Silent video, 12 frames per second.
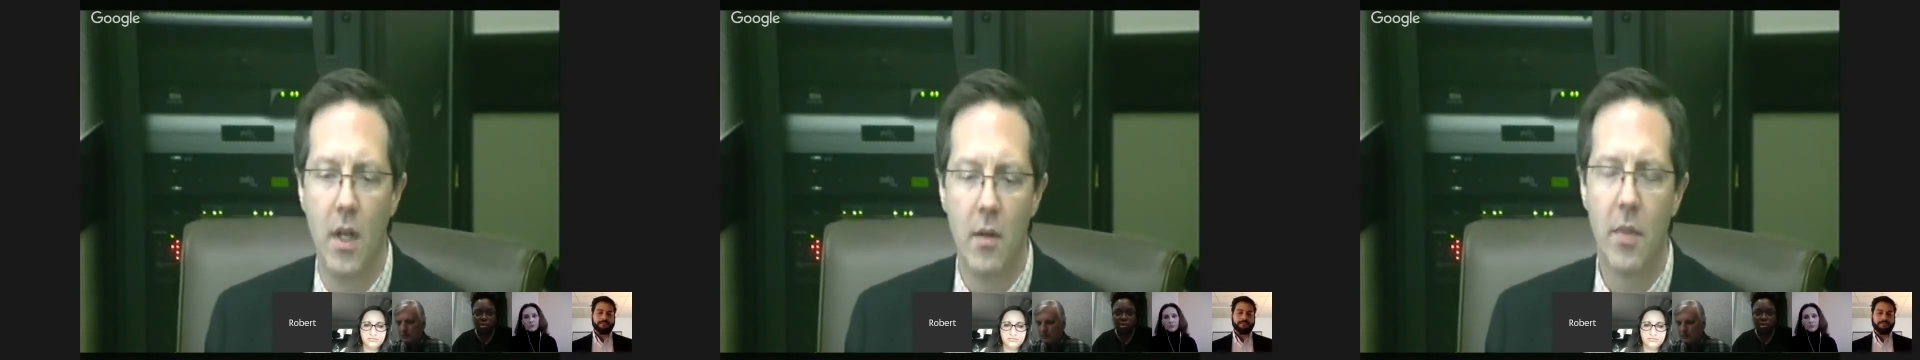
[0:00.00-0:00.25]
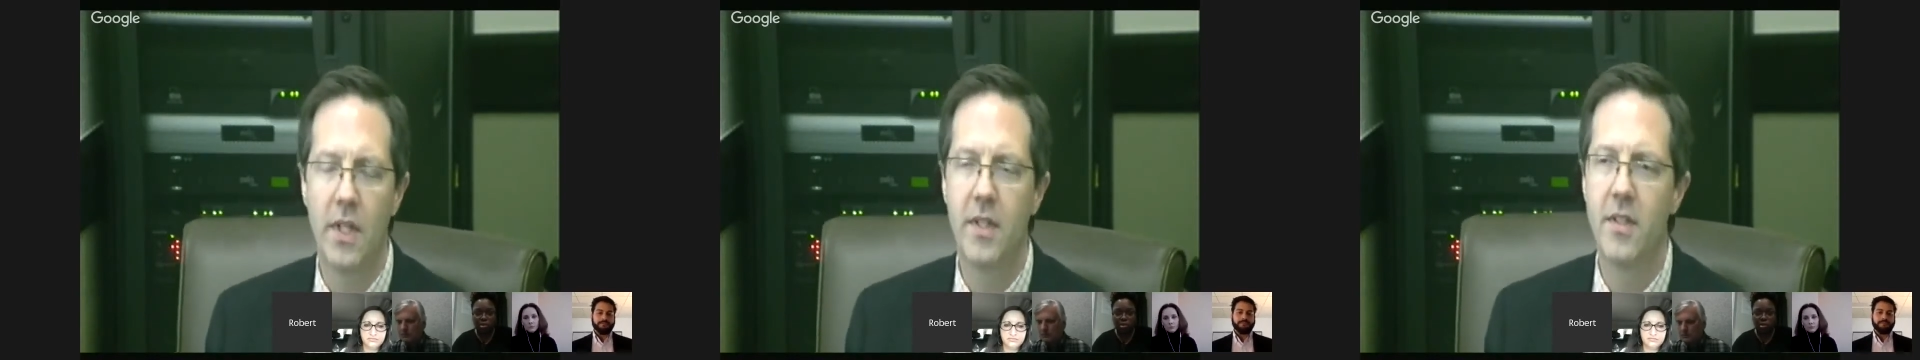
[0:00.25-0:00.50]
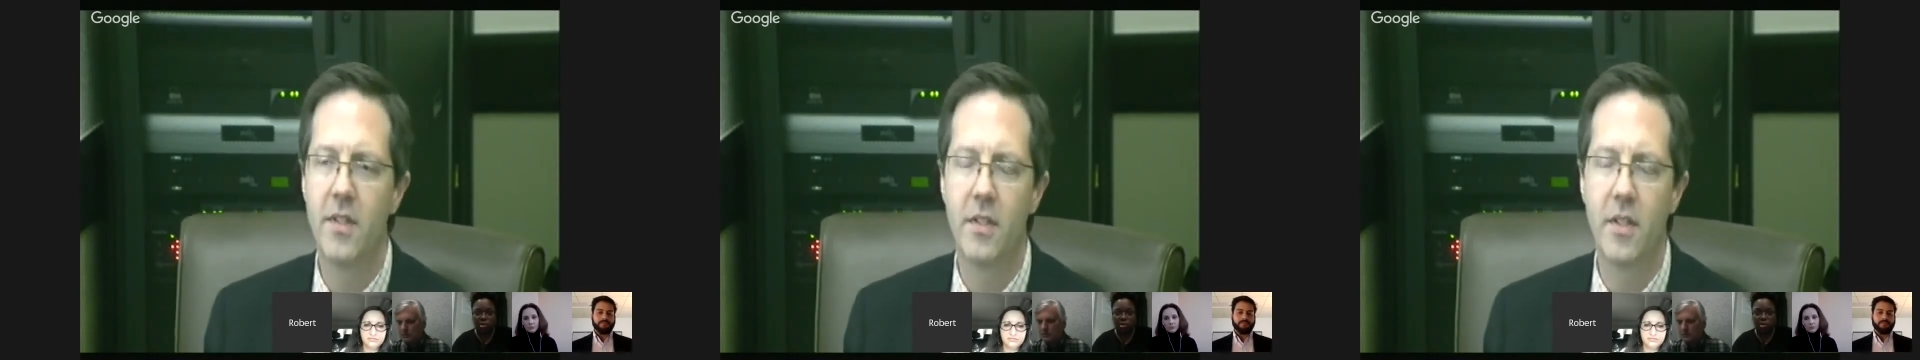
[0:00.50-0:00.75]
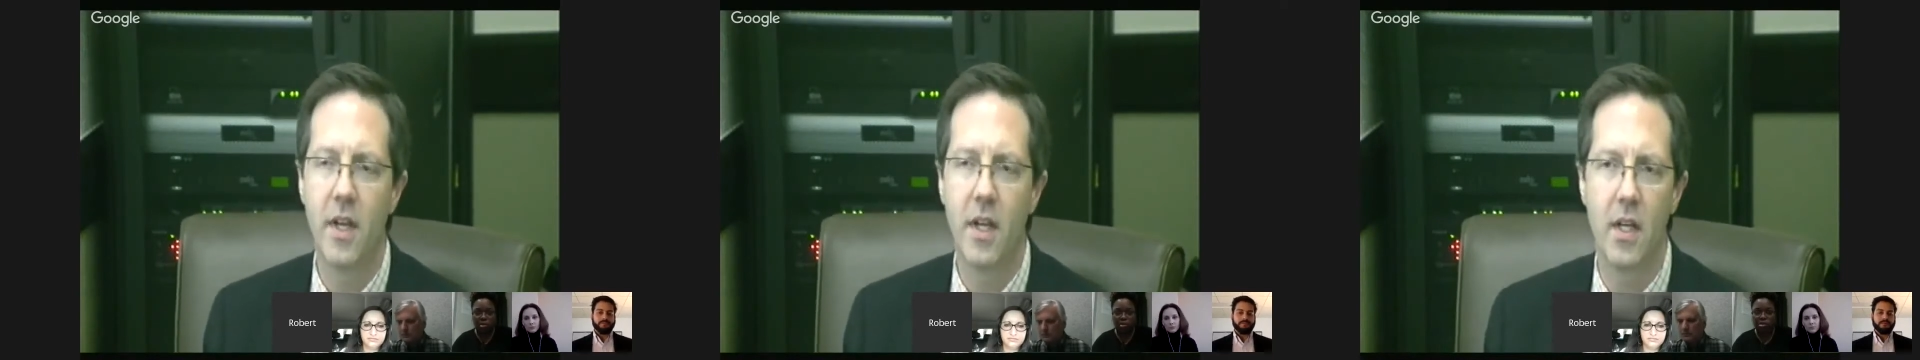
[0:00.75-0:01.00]
But this is
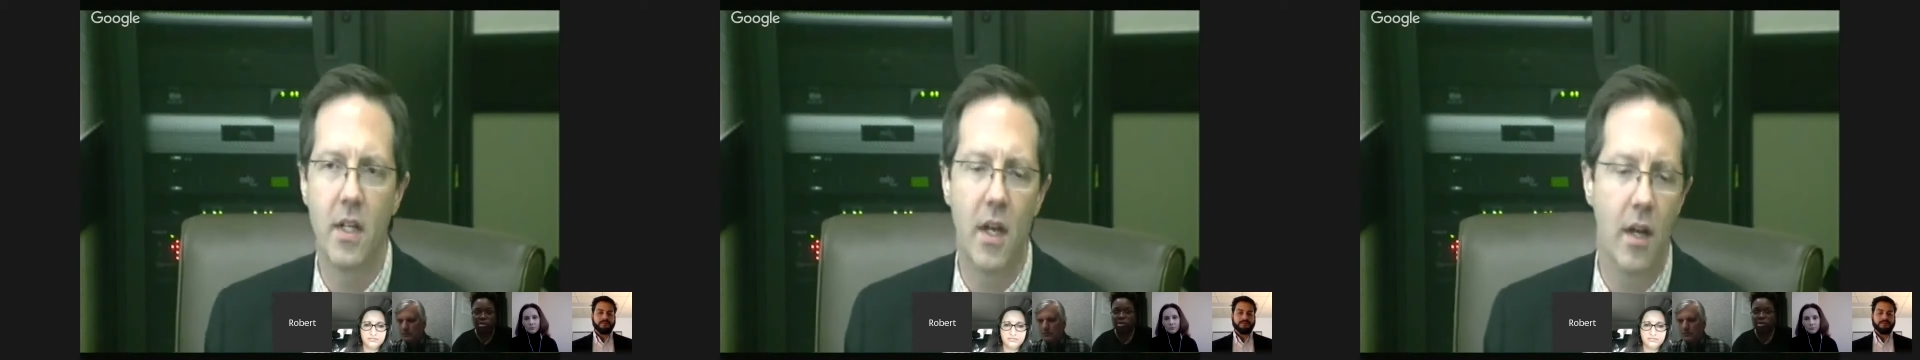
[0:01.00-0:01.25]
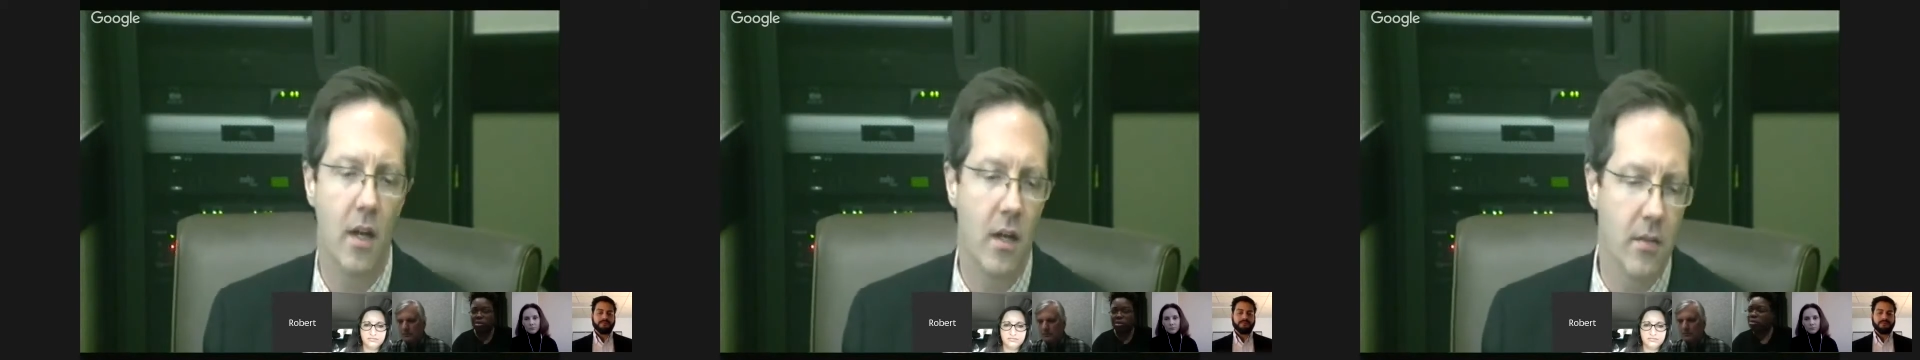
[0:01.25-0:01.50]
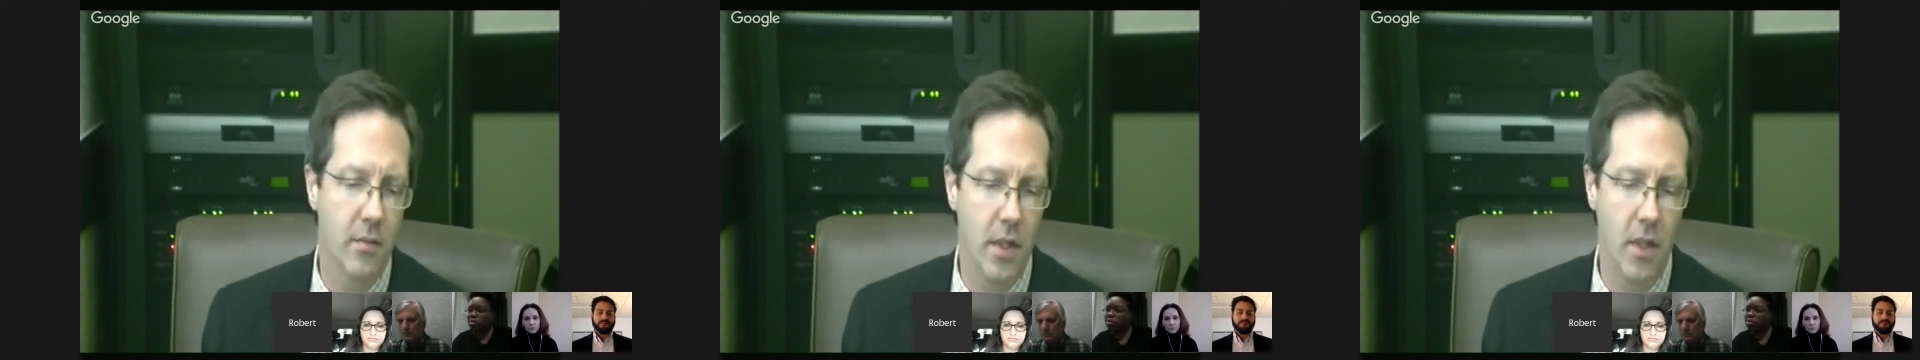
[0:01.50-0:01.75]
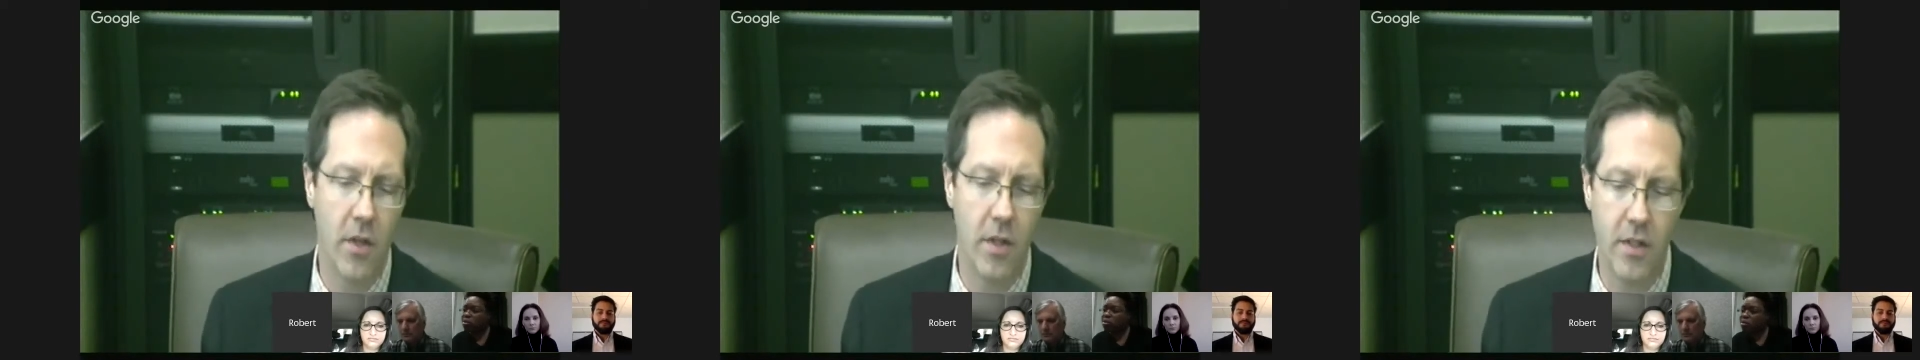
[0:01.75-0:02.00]
a, uh, you
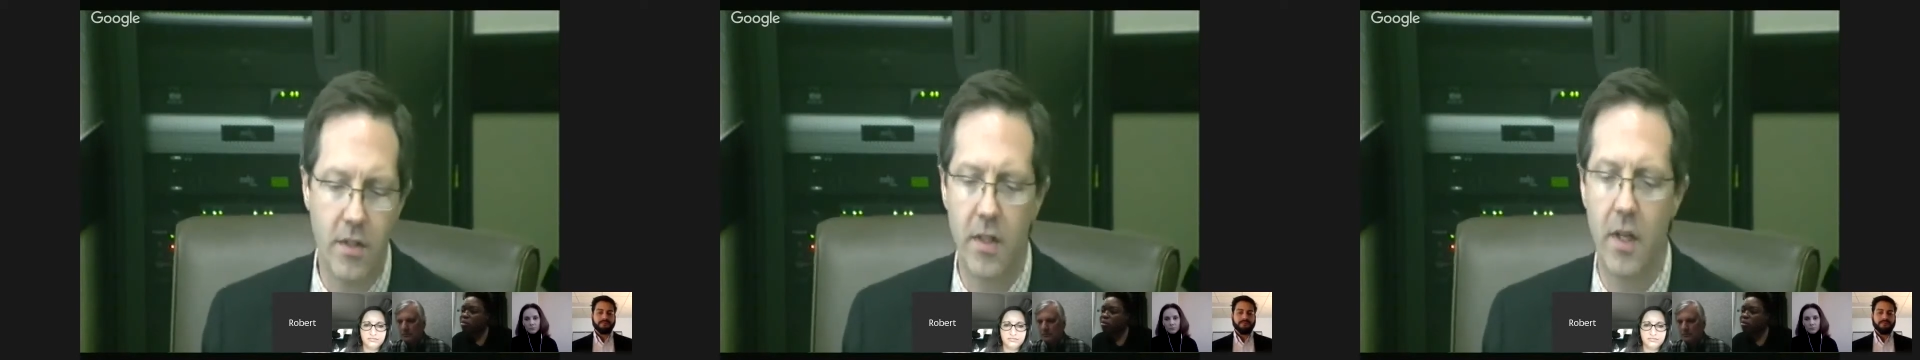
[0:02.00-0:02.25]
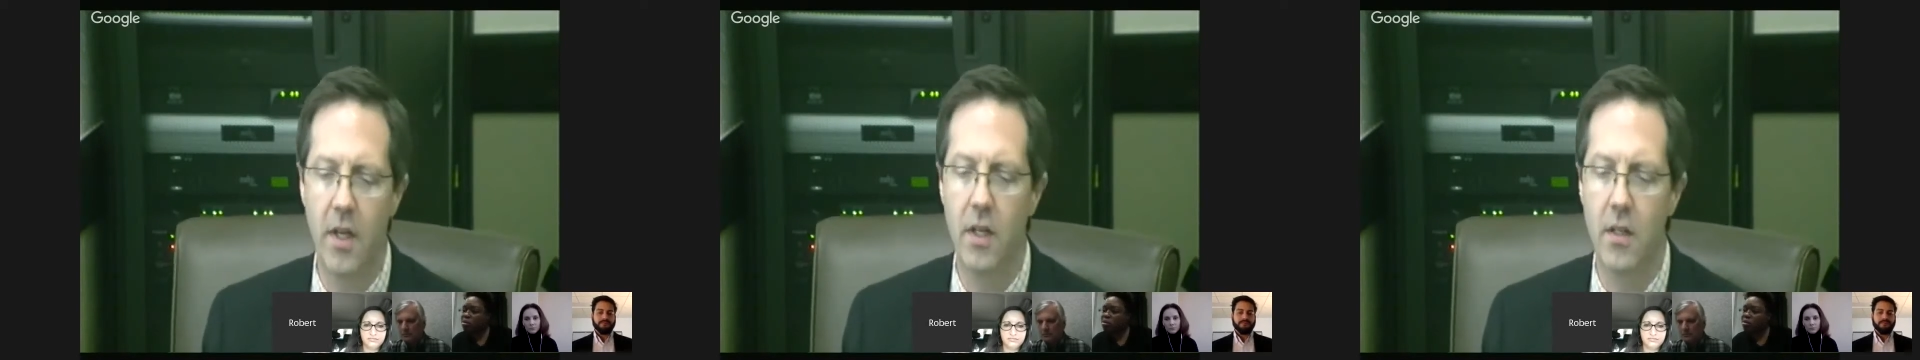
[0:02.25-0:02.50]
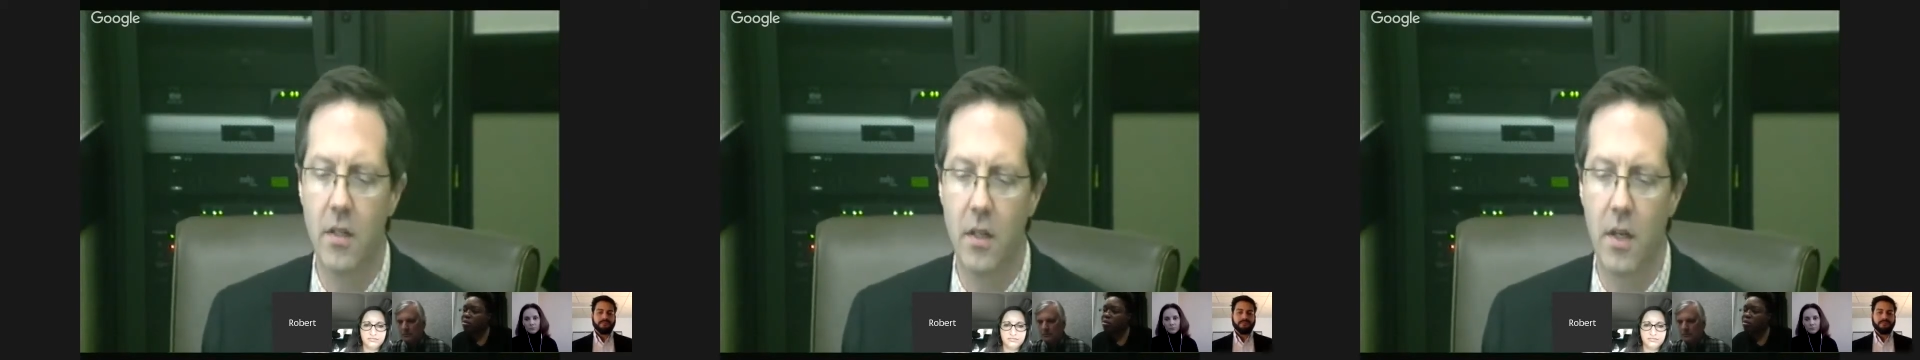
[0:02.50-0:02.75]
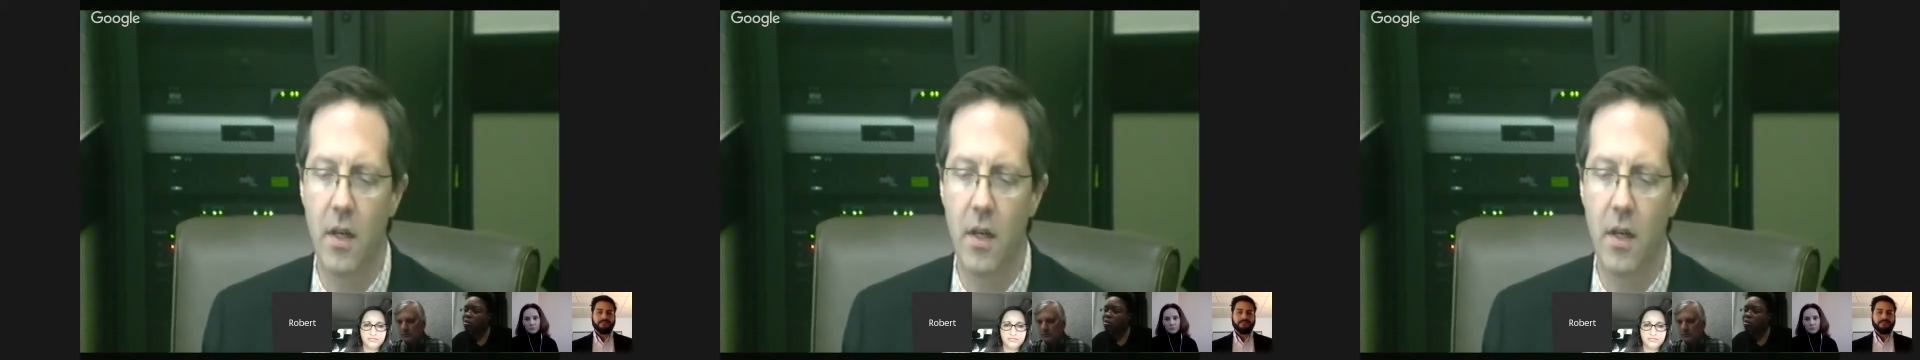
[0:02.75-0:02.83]
know, this is a,